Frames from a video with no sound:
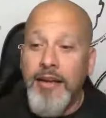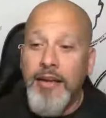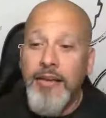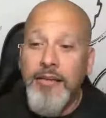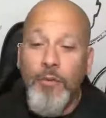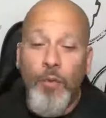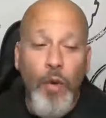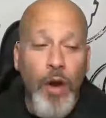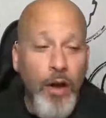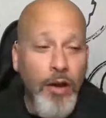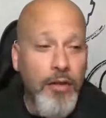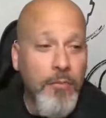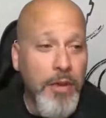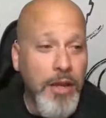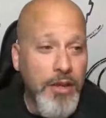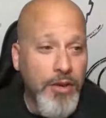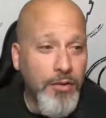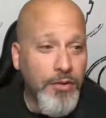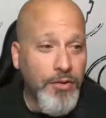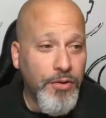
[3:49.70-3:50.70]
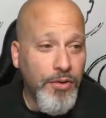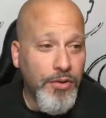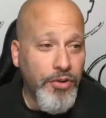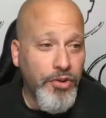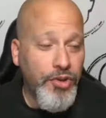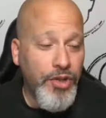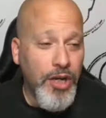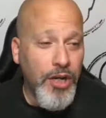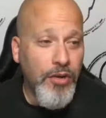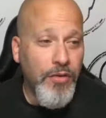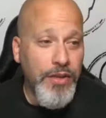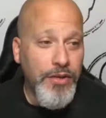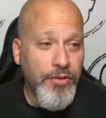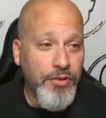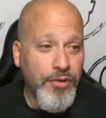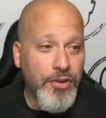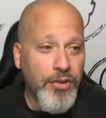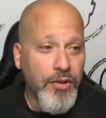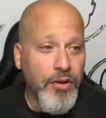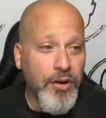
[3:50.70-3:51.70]
welcoming you to the show that you're
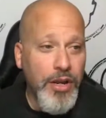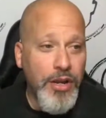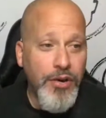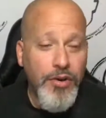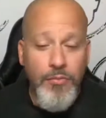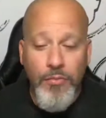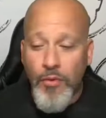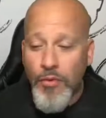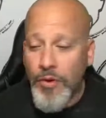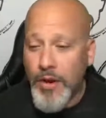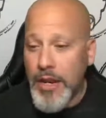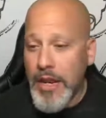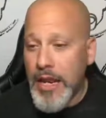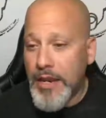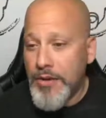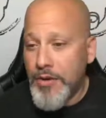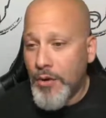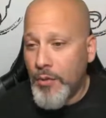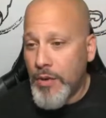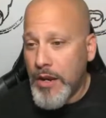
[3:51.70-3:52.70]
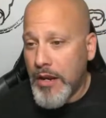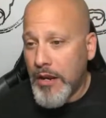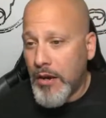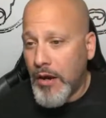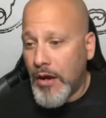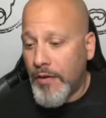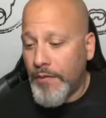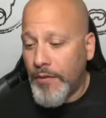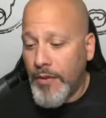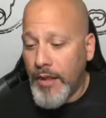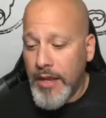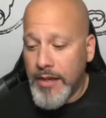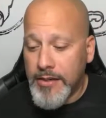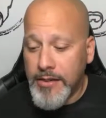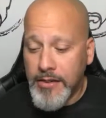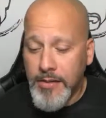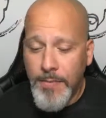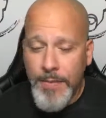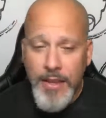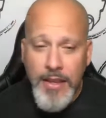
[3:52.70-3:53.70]
starting your morning and your week off with
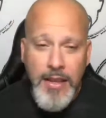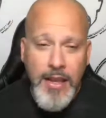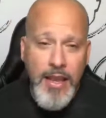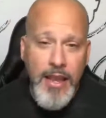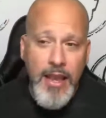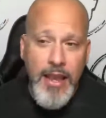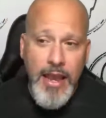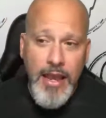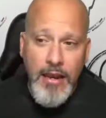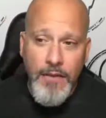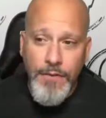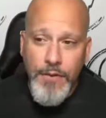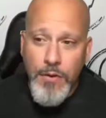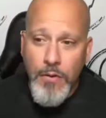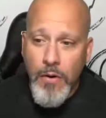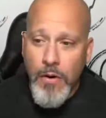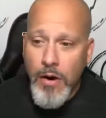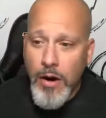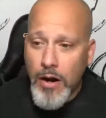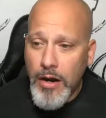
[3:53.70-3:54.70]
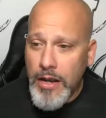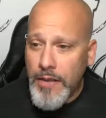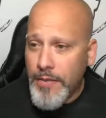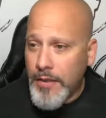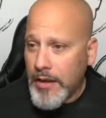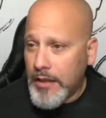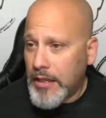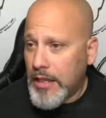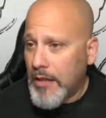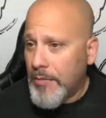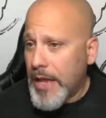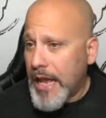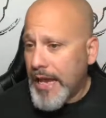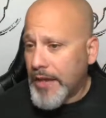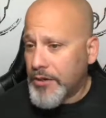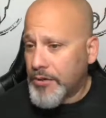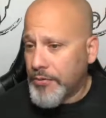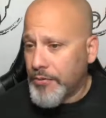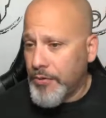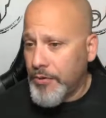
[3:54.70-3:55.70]
us. And if you are in the
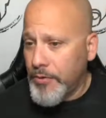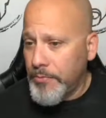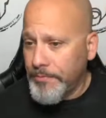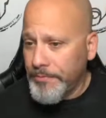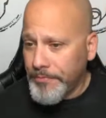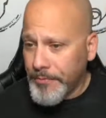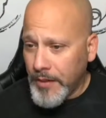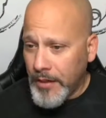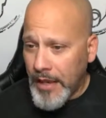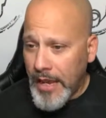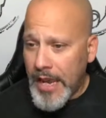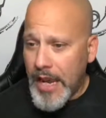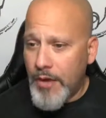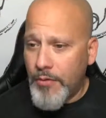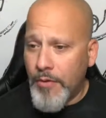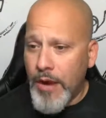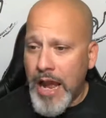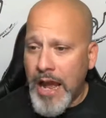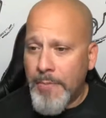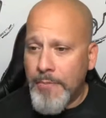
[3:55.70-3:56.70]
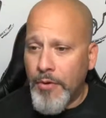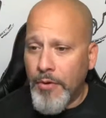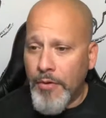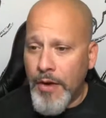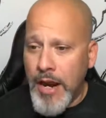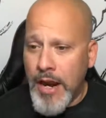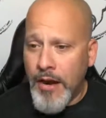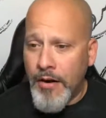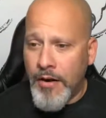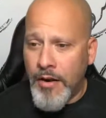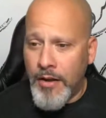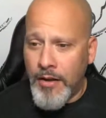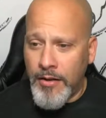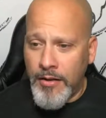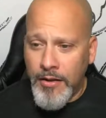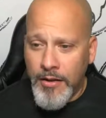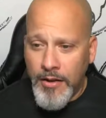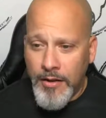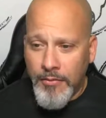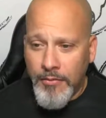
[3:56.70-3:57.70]
Clubhouse room, hey, Rob Marrera,
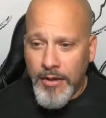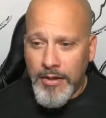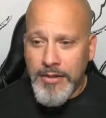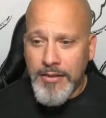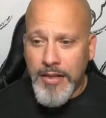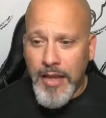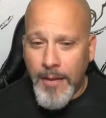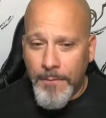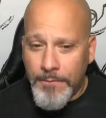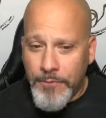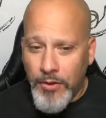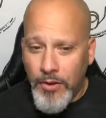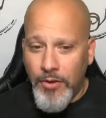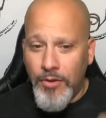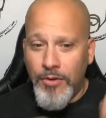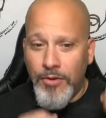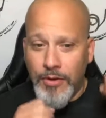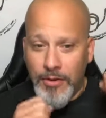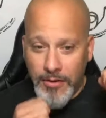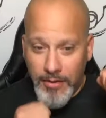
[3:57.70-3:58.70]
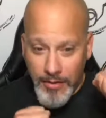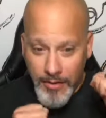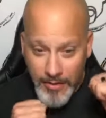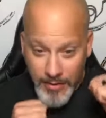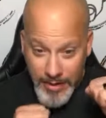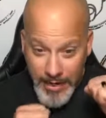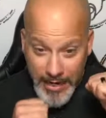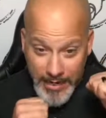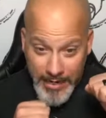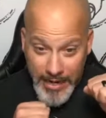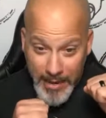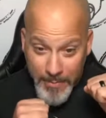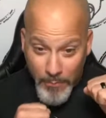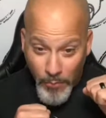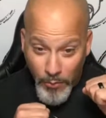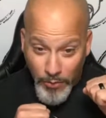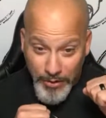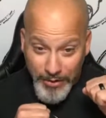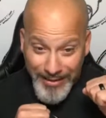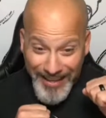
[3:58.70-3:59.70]
what's up, dude? Getting that
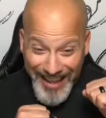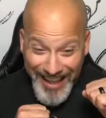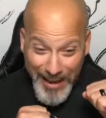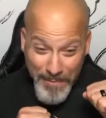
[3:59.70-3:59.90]
Muay Thai